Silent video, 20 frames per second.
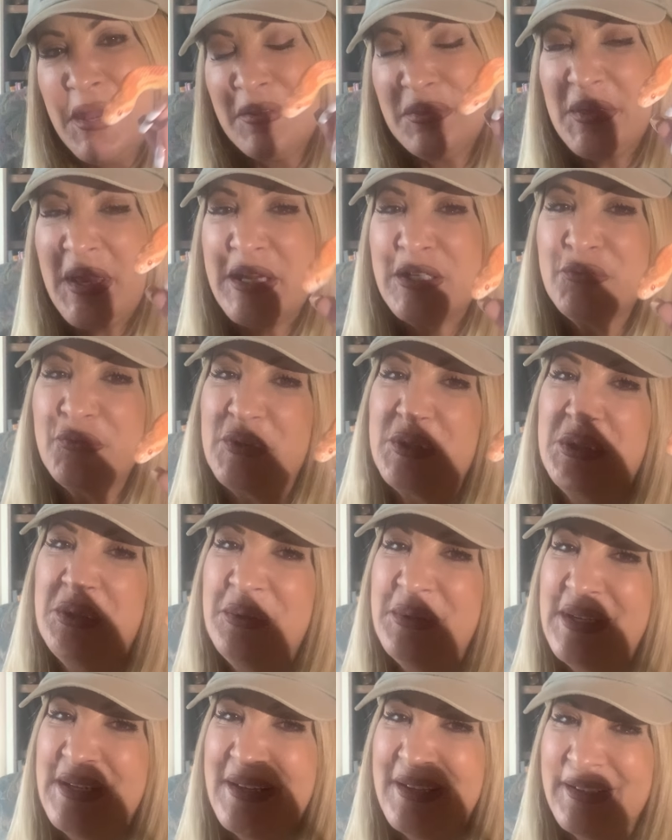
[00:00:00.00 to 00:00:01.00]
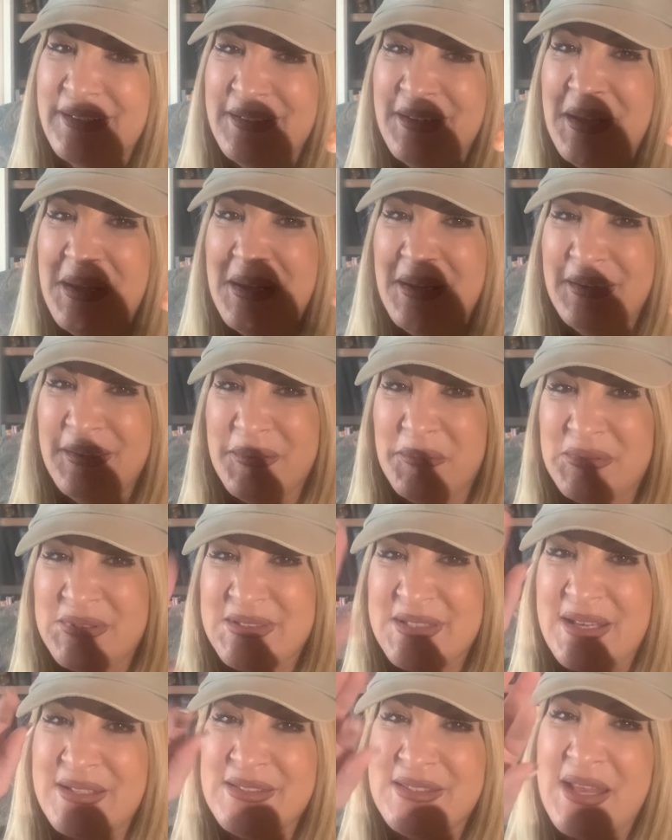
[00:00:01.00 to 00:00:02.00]
Thanks for tuning in.
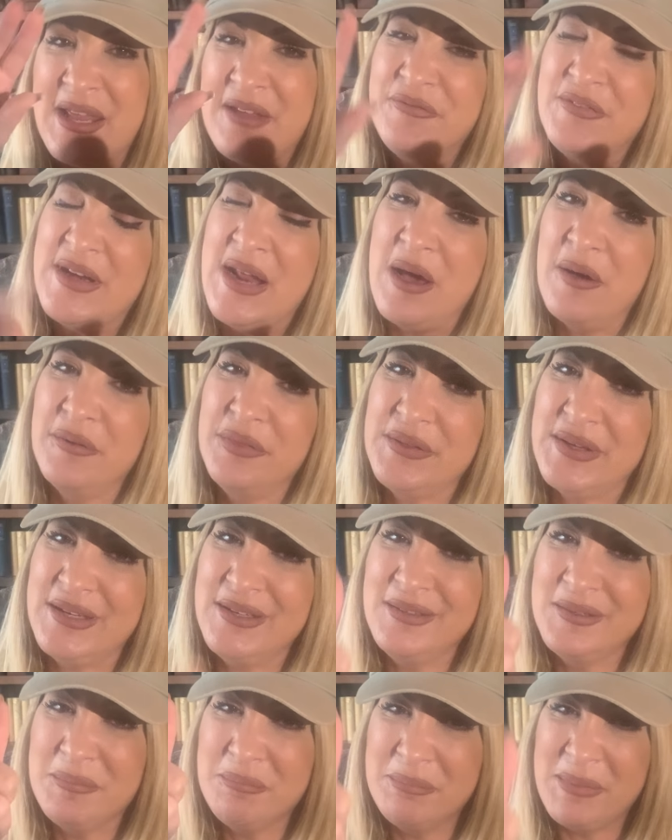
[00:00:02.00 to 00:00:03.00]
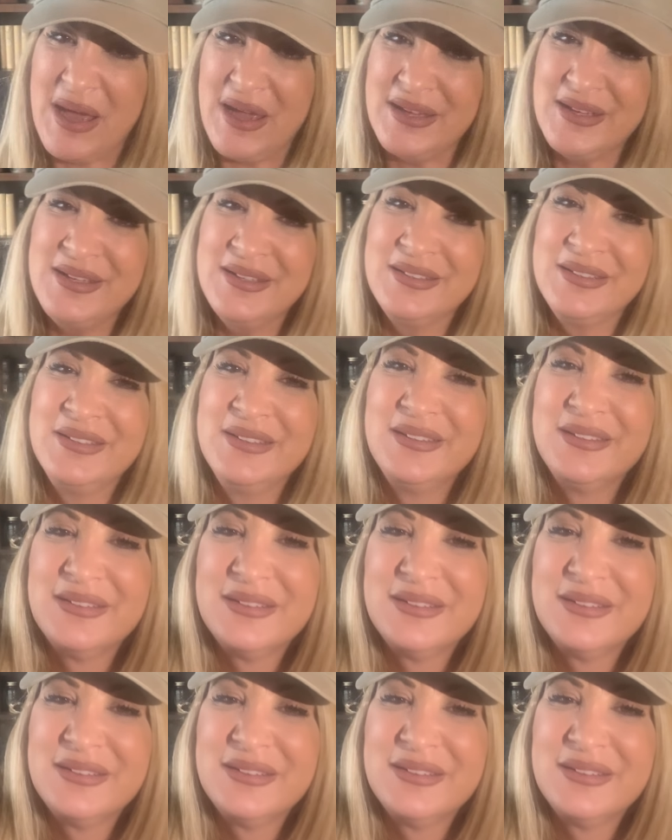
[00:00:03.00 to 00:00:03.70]
Stay safe and healthy. Bye.